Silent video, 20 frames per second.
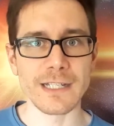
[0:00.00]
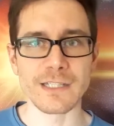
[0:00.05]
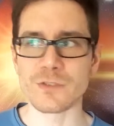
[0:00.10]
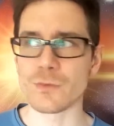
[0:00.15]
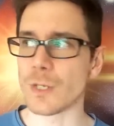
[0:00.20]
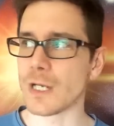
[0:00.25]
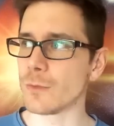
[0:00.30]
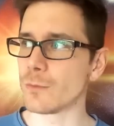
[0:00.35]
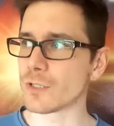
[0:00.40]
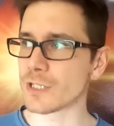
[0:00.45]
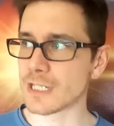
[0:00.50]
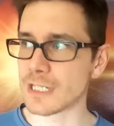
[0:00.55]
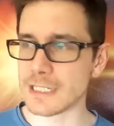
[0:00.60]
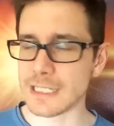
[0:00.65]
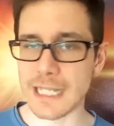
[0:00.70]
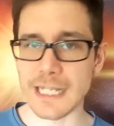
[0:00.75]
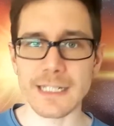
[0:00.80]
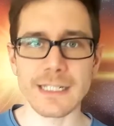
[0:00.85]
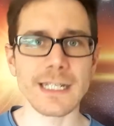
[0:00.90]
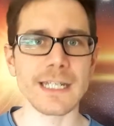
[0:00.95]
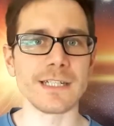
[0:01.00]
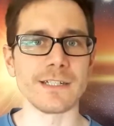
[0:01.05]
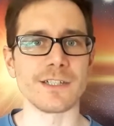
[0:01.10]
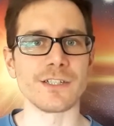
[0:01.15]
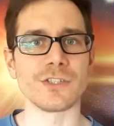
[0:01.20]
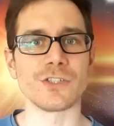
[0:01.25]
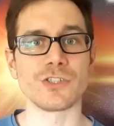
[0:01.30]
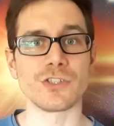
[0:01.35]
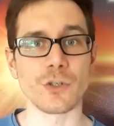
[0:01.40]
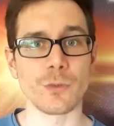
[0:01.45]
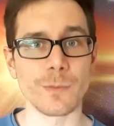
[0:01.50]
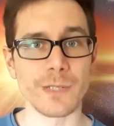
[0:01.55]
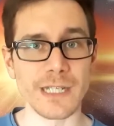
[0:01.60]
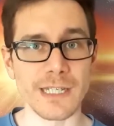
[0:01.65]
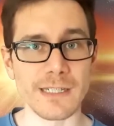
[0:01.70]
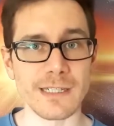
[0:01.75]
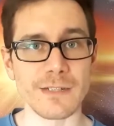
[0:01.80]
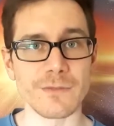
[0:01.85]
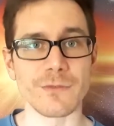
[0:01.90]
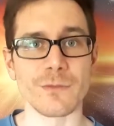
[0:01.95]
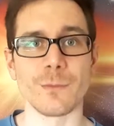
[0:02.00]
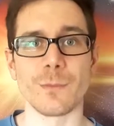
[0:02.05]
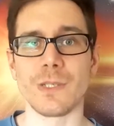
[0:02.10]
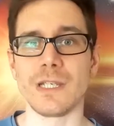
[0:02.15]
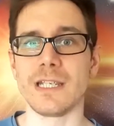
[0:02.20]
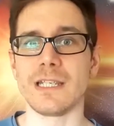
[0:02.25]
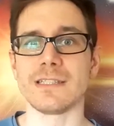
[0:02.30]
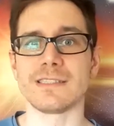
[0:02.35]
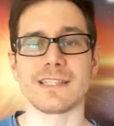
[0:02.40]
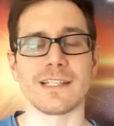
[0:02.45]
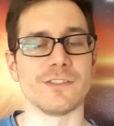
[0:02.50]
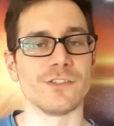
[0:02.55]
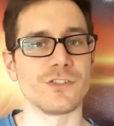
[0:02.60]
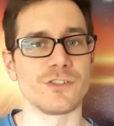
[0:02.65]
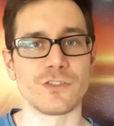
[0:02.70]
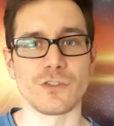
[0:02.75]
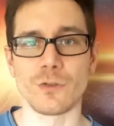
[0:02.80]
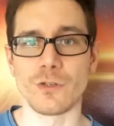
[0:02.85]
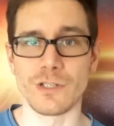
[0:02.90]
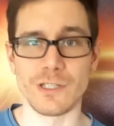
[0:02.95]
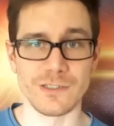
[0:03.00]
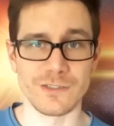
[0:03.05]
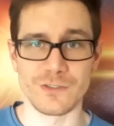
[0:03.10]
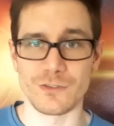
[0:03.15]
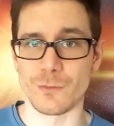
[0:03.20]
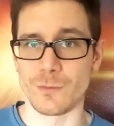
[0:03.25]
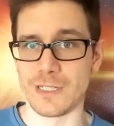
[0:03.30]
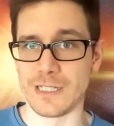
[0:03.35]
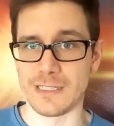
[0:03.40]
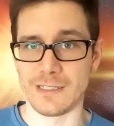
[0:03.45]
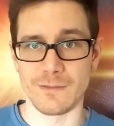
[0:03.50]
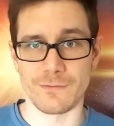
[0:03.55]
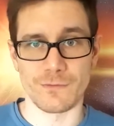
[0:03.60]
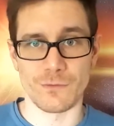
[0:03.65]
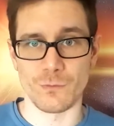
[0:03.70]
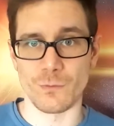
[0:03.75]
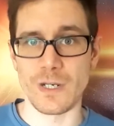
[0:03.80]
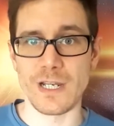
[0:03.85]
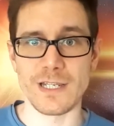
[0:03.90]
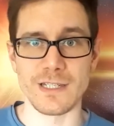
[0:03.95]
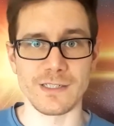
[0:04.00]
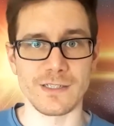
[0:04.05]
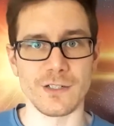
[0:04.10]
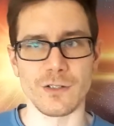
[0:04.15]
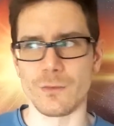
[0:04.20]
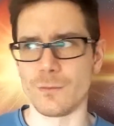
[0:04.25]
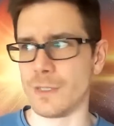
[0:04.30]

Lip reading: It's why we're connected to so many different beings in so many different ways.